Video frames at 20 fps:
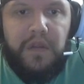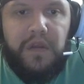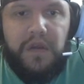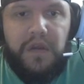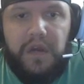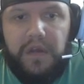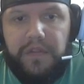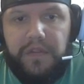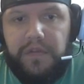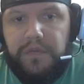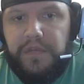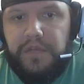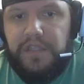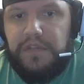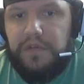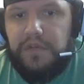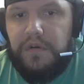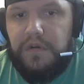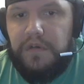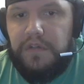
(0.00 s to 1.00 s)
the
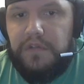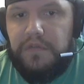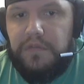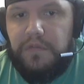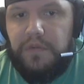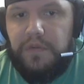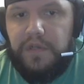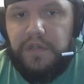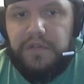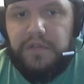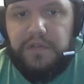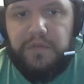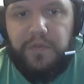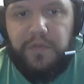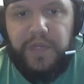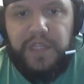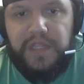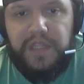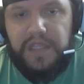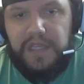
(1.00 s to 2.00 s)
resource was
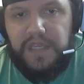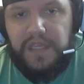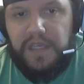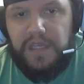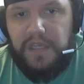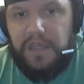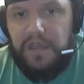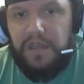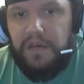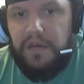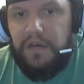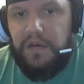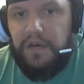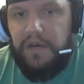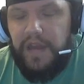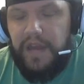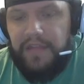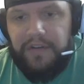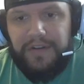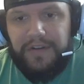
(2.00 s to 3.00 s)
when the
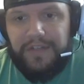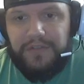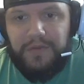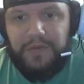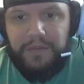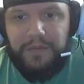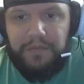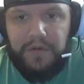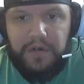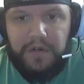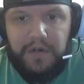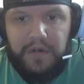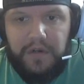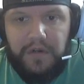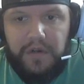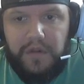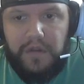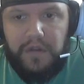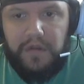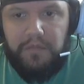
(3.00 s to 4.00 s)
Nether disruptor
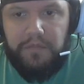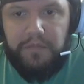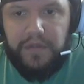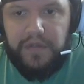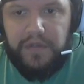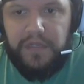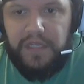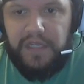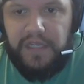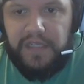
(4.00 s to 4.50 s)
building is